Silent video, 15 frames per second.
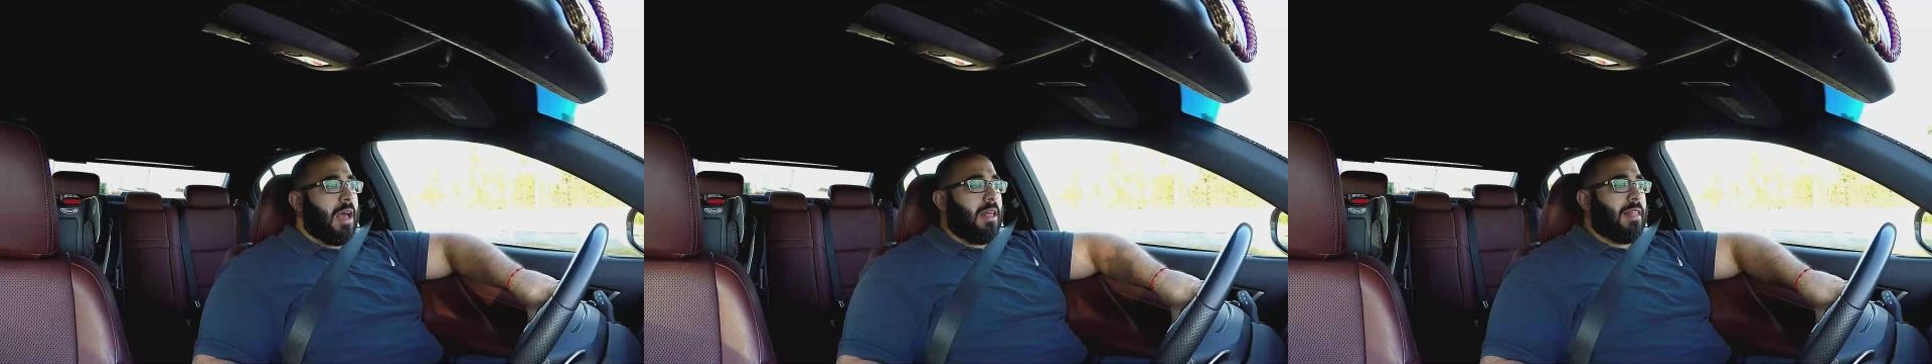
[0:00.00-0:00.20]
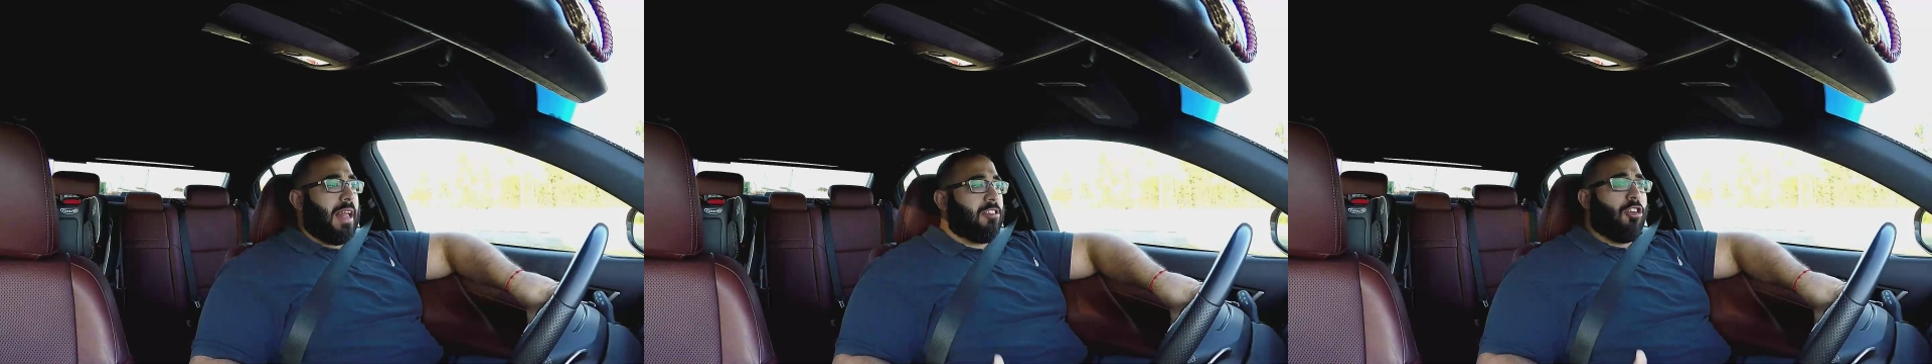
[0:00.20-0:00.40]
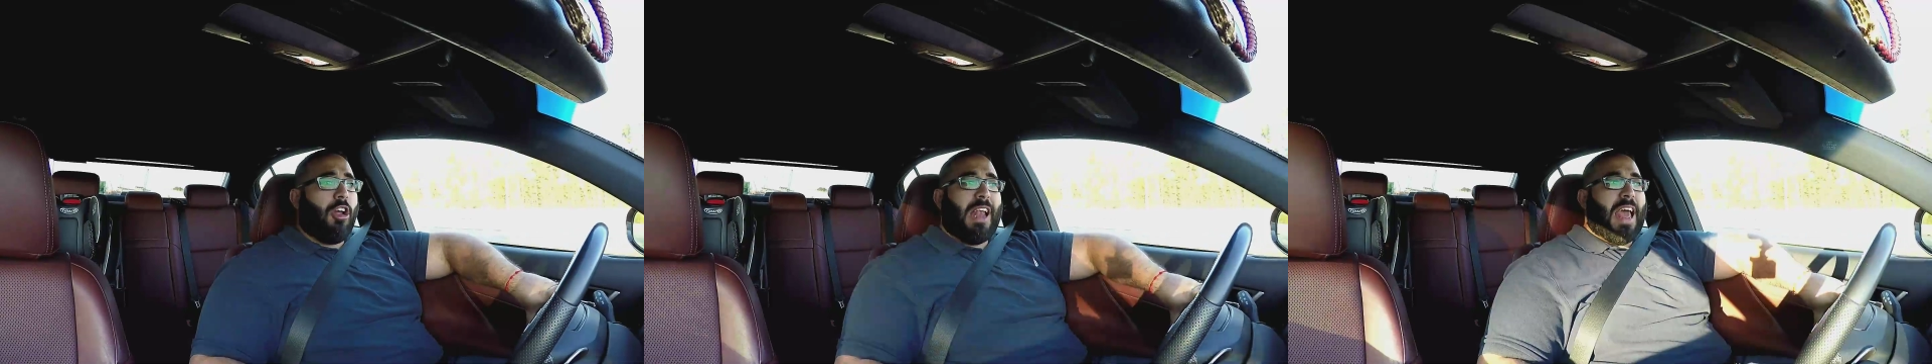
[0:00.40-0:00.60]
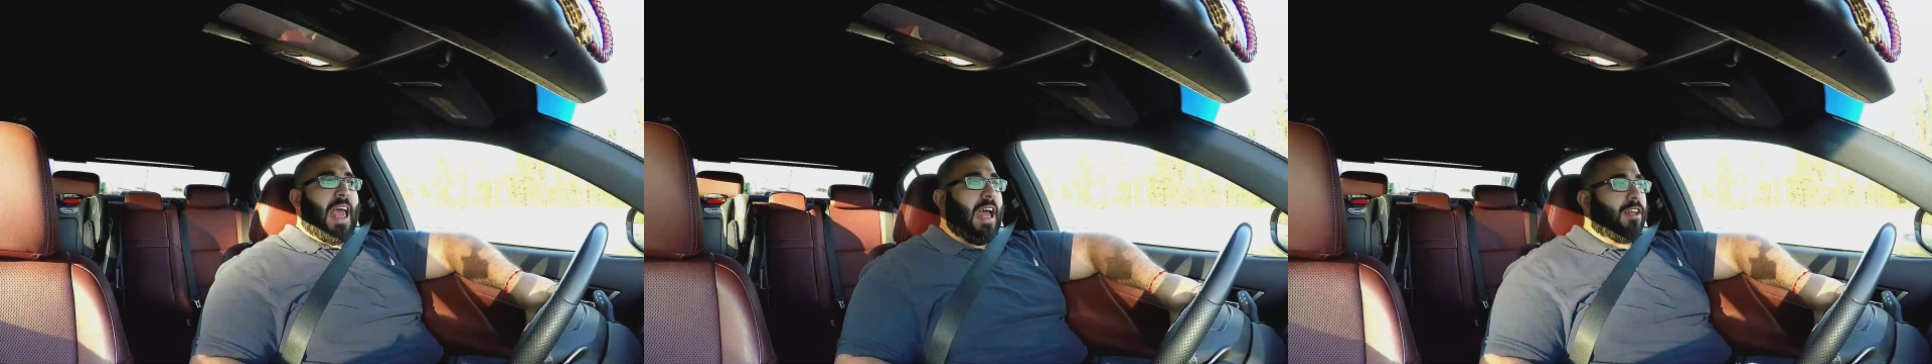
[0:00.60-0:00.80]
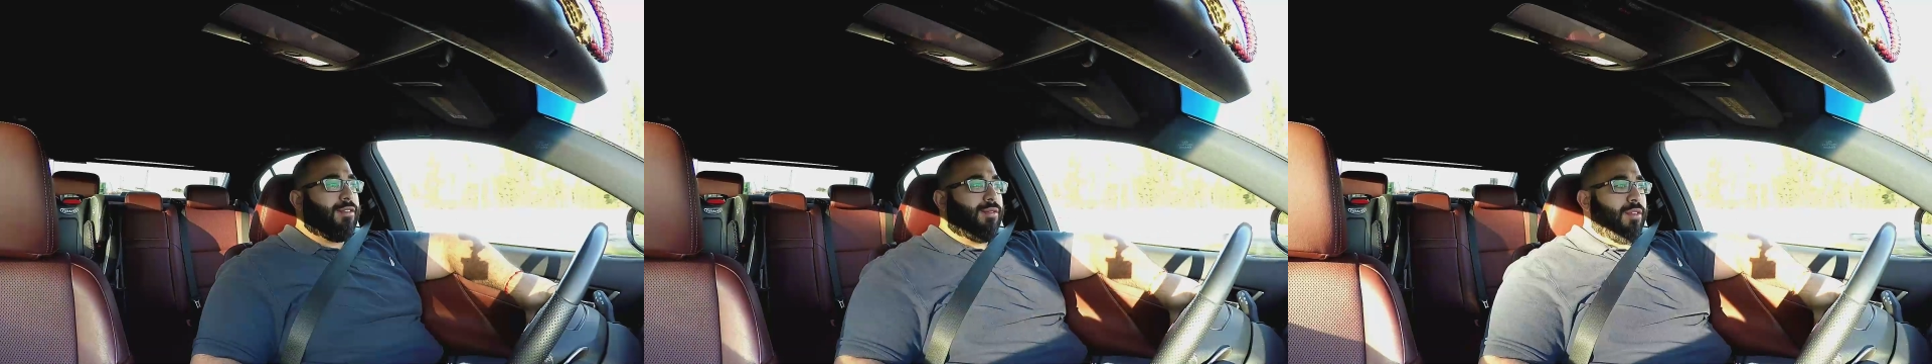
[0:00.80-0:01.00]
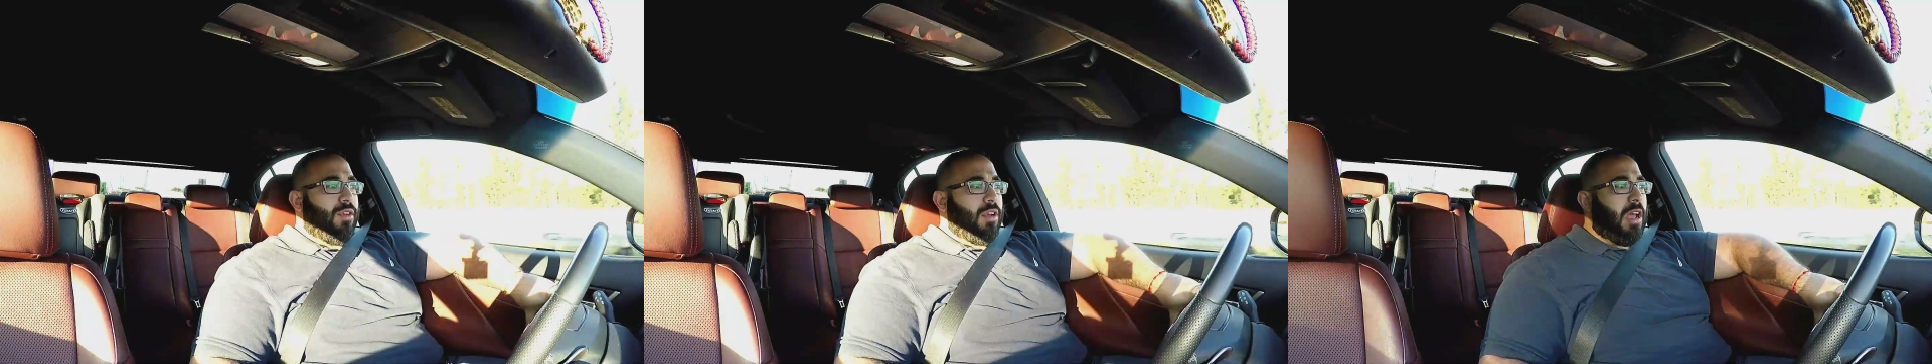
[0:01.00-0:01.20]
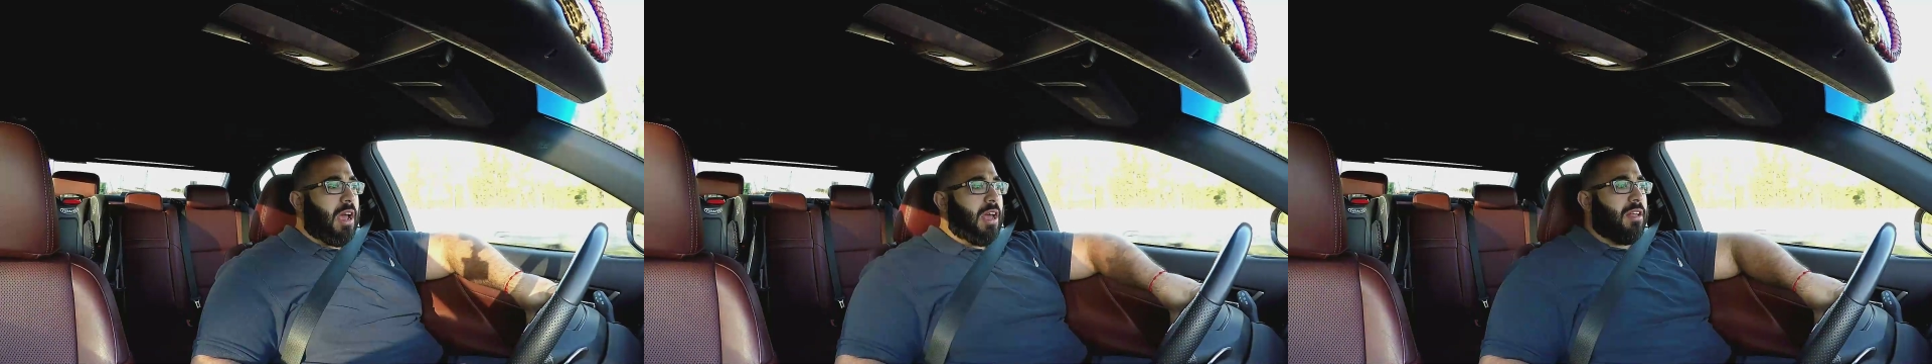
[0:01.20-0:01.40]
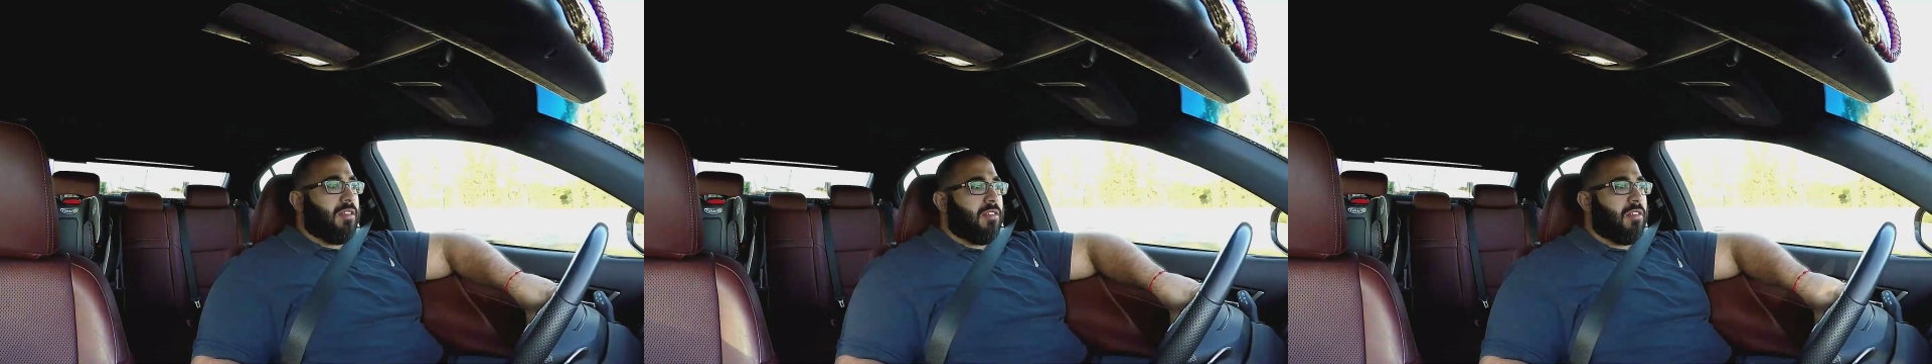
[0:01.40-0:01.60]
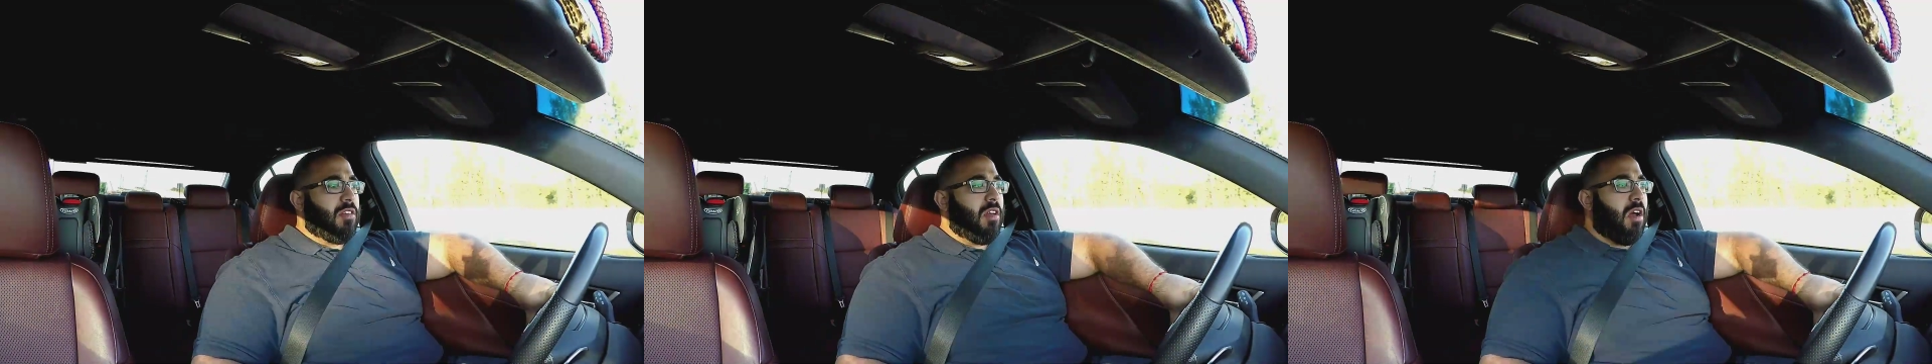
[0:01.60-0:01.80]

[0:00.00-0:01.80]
That's all I ask for you guys.